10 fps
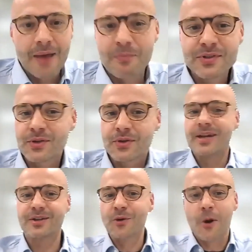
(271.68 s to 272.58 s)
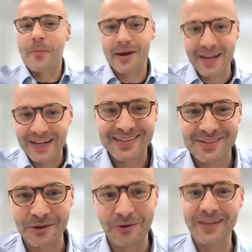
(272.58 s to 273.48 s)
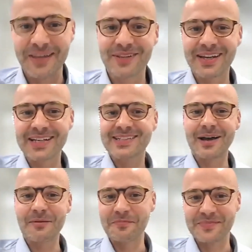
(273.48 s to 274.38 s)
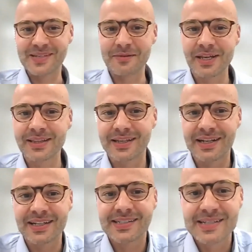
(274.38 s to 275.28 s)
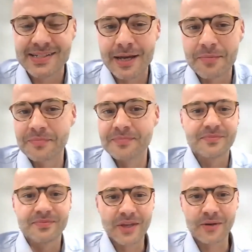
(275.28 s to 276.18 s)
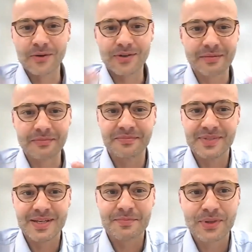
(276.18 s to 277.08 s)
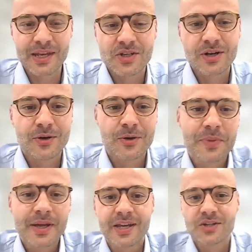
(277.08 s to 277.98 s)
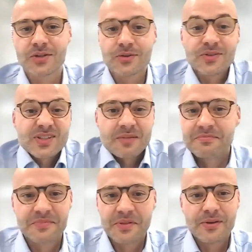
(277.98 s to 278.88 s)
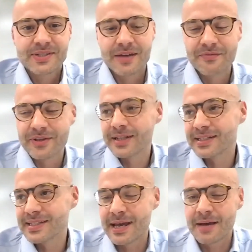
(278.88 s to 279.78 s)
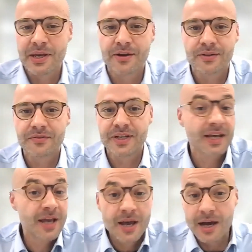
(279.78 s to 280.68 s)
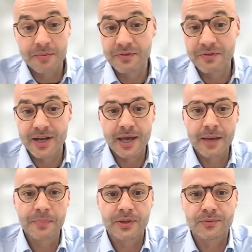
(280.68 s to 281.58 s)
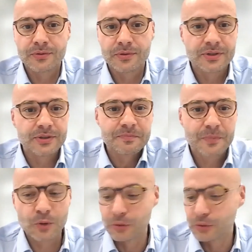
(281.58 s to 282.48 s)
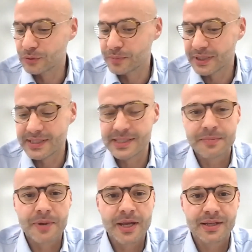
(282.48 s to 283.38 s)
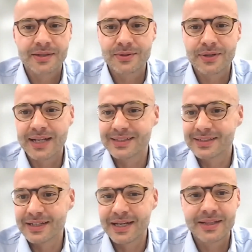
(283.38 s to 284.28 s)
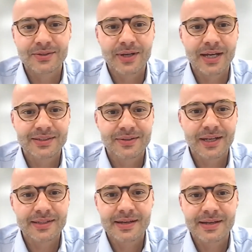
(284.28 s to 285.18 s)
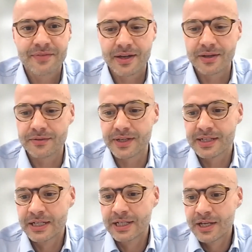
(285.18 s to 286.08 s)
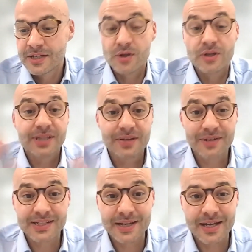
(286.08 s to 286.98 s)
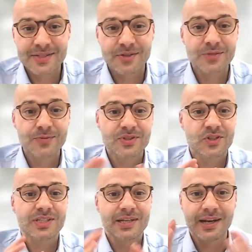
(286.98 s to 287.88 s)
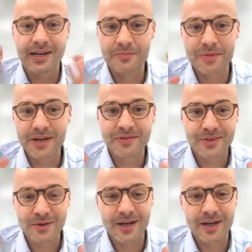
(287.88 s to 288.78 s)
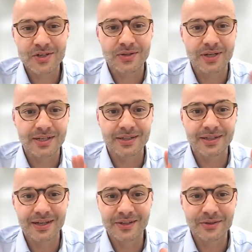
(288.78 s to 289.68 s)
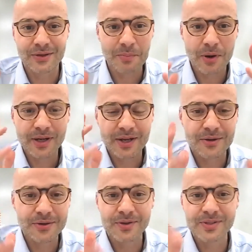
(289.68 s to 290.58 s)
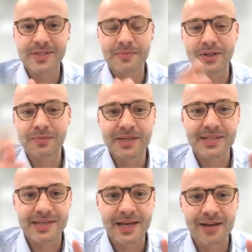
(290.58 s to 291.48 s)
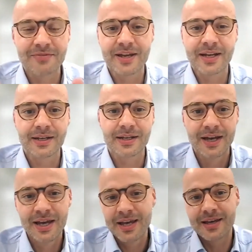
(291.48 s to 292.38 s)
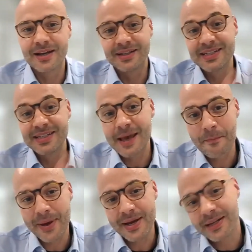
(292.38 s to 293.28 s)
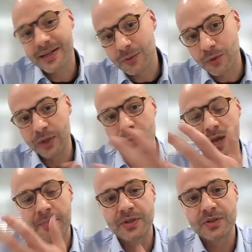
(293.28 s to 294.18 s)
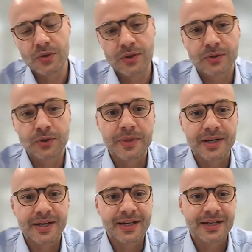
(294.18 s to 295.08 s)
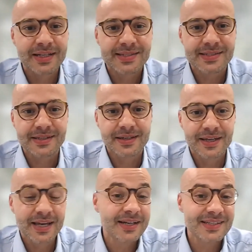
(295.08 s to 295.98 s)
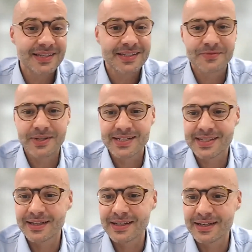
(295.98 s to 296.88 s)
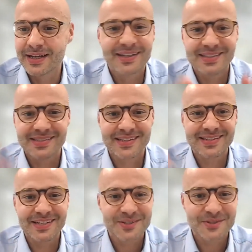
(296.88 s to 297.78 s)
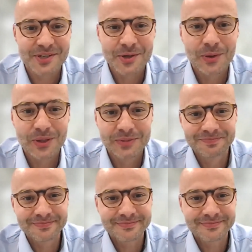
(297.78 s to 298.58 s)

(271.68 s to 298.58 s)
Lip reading: I'm also here to cooperate. So if there is some interest and some potential cooperation or something that is coming out of it, I'd be very happy to participate and to get something out of it. So I don't have any slides. So this was just really a brief introduction and about the course, about myself, and this happened, and it will happen through October. And it's very exciting, and it's nice to see you all.